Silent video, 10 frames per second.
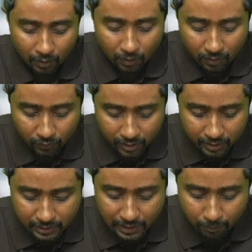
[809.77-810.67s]
on
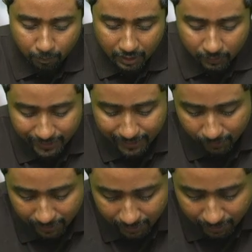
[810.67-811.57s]
1st April
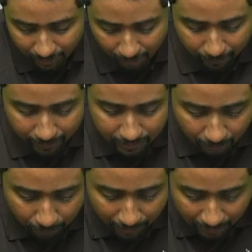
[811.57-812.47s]
2020 a
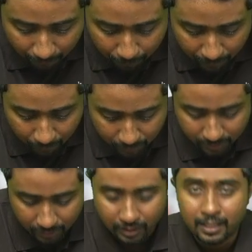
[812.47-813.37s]
major plant repair was
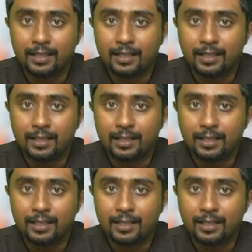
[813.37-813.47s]
done.